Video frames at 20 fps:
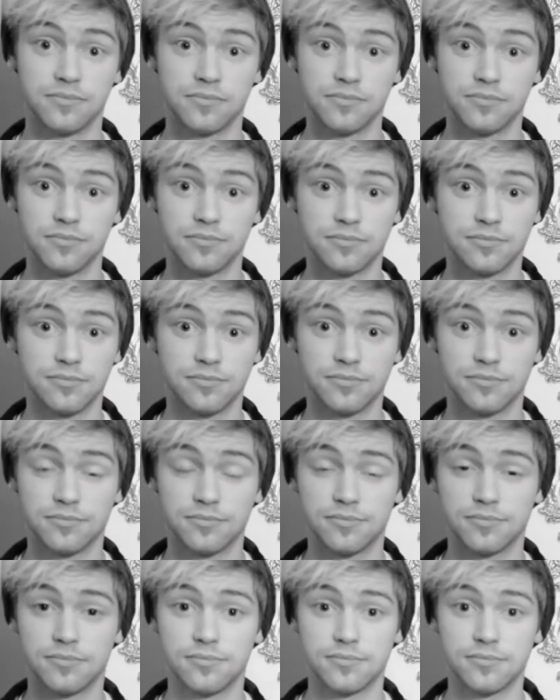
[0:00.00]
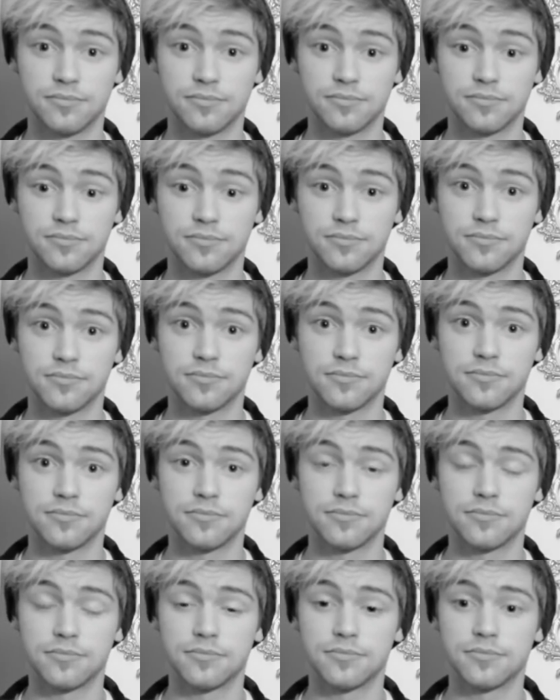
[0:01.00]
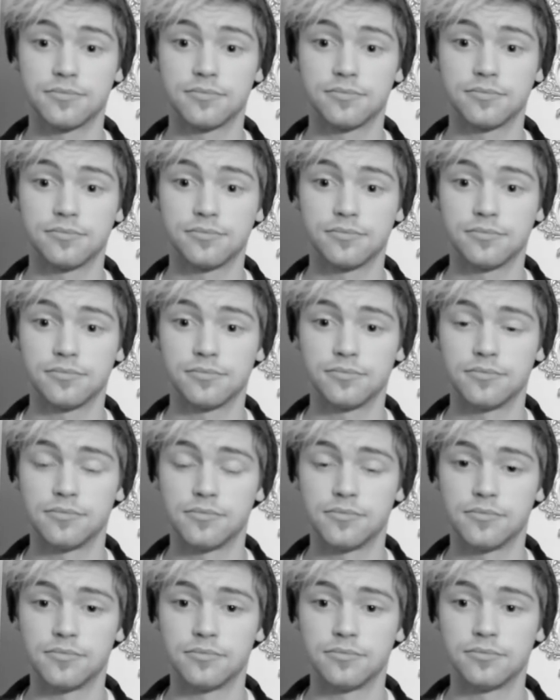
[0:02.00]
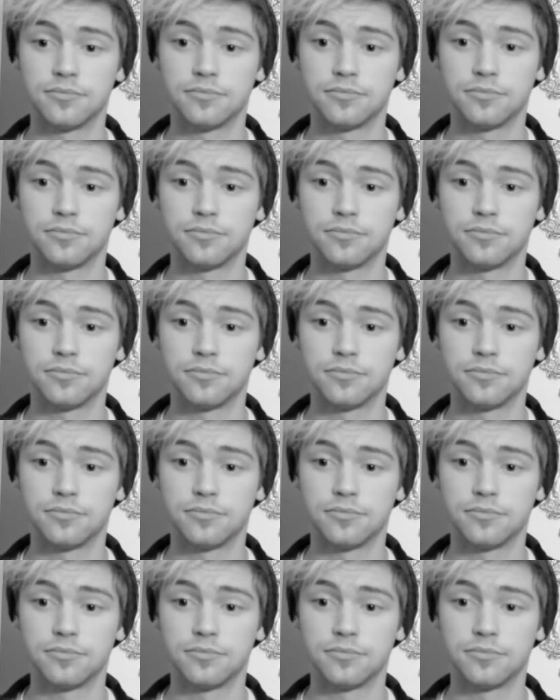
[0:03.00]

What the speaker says: This person isn't speaking.